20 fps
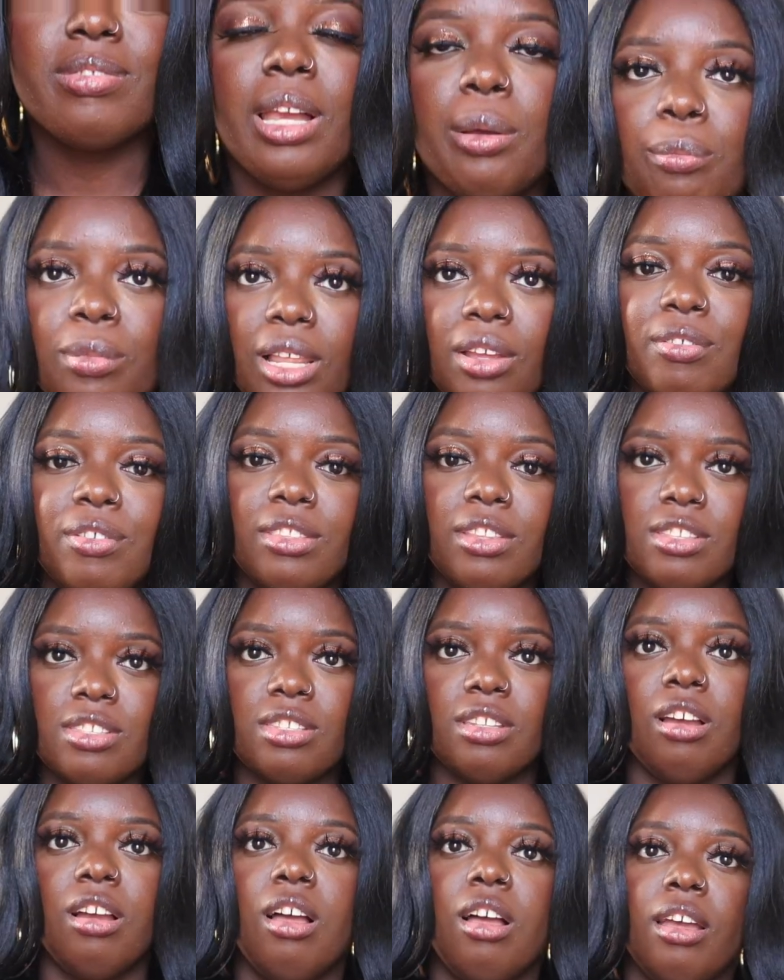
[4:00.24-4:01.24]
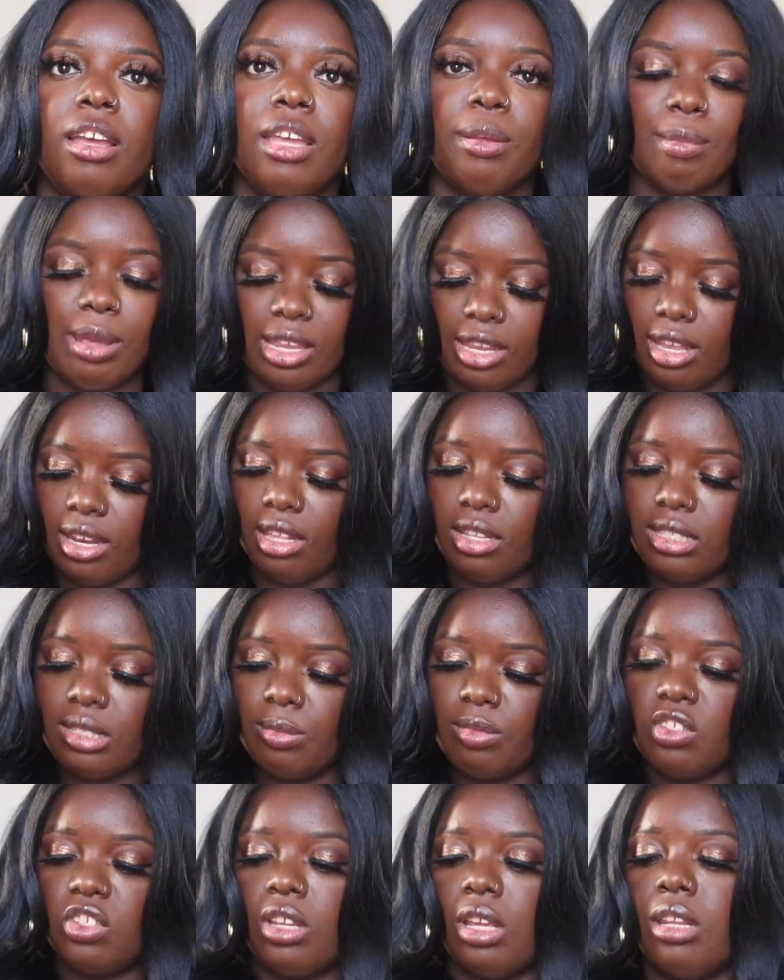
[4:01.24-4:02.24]
I'm loving this, y'all. Am I getting
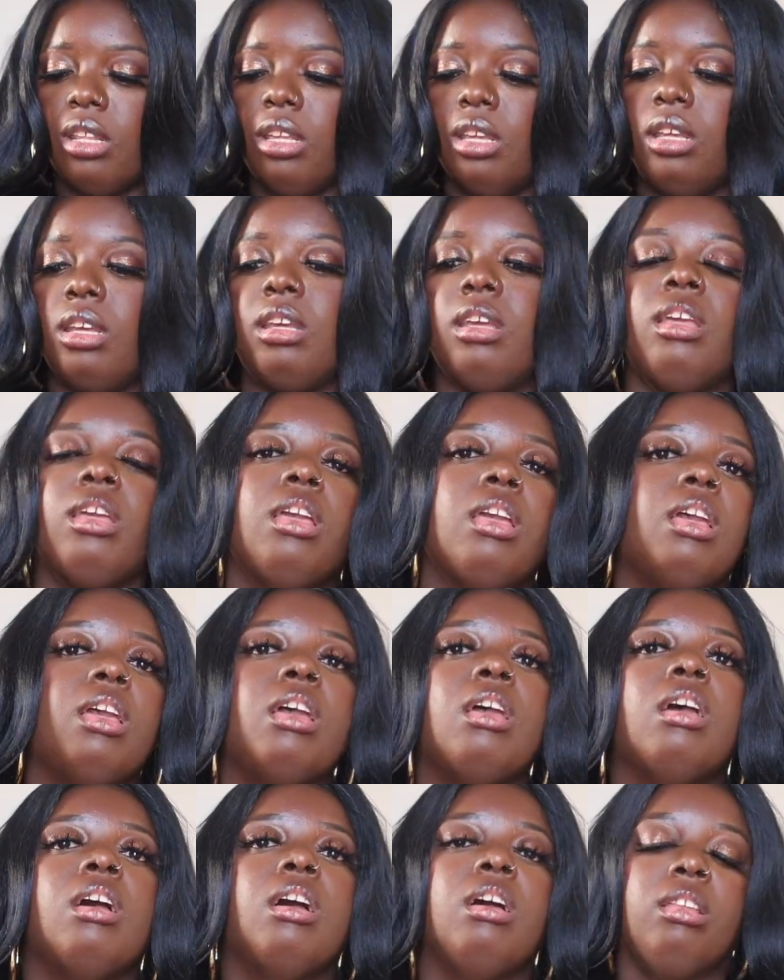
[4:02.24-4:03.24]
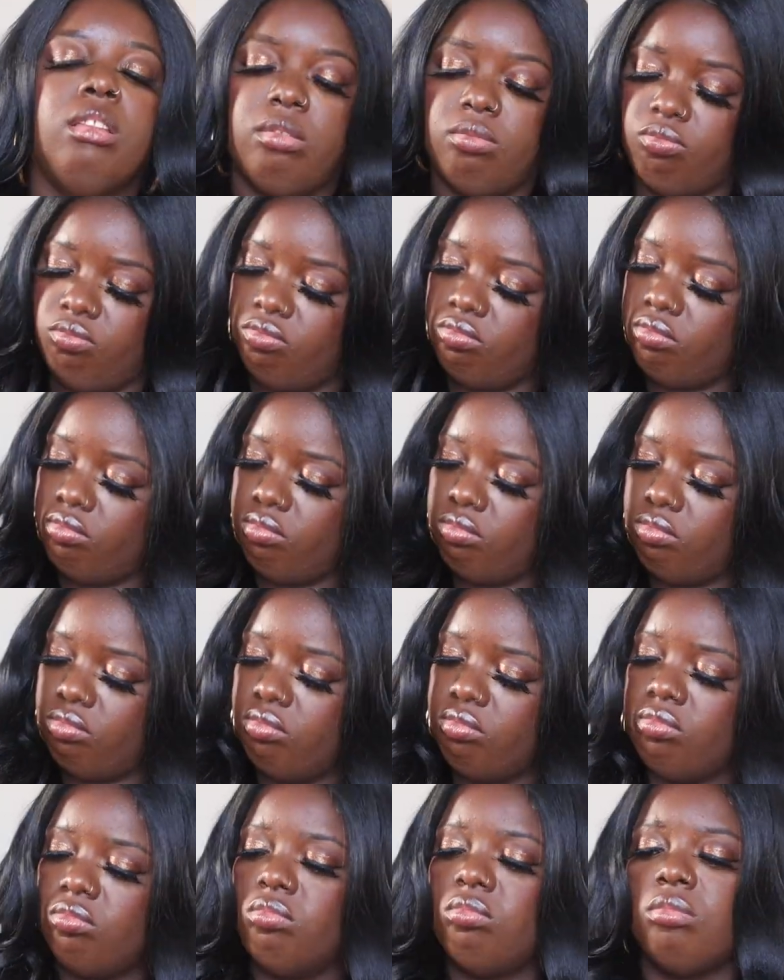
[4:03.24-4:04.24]
some shedding?
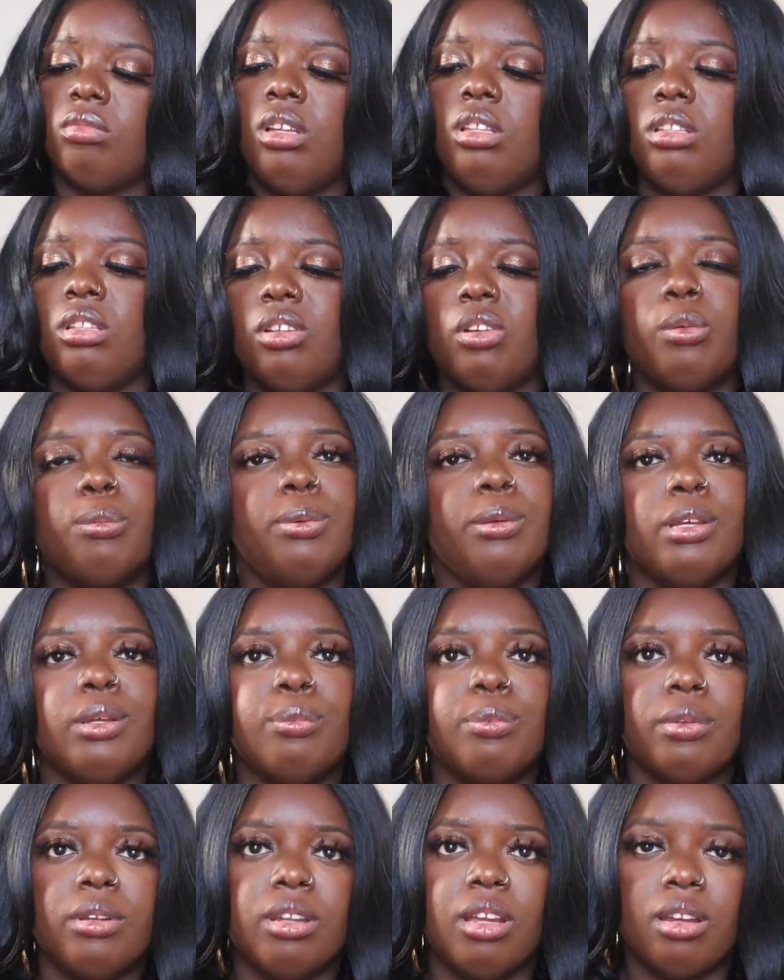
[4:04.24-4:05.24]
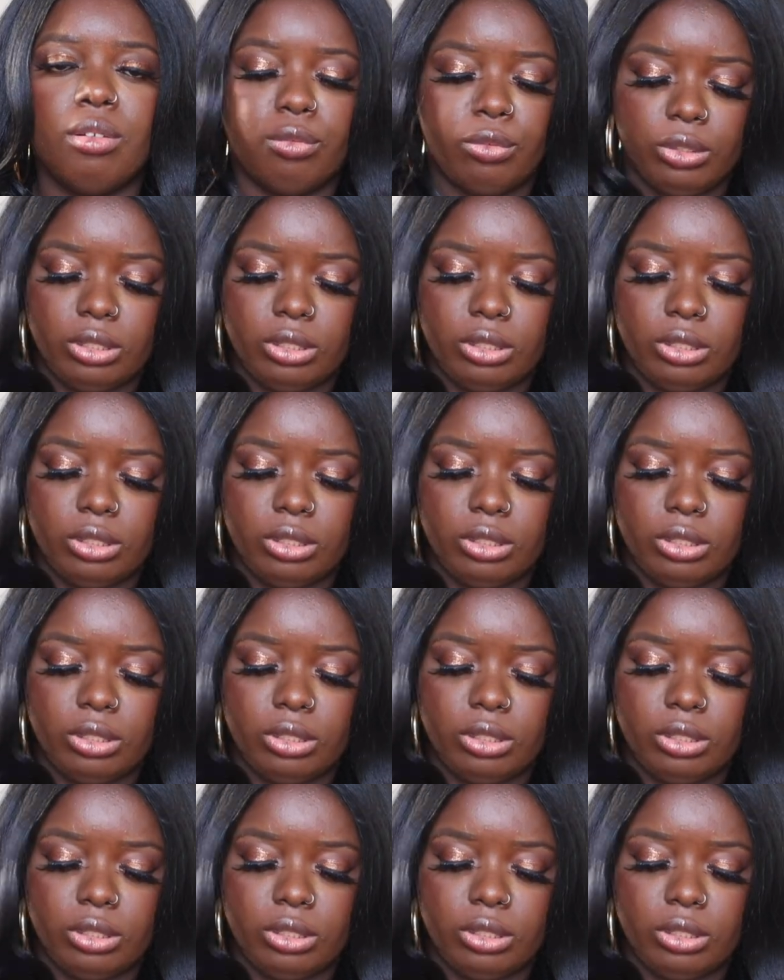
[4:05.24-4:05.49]
Mm, a little bit, but not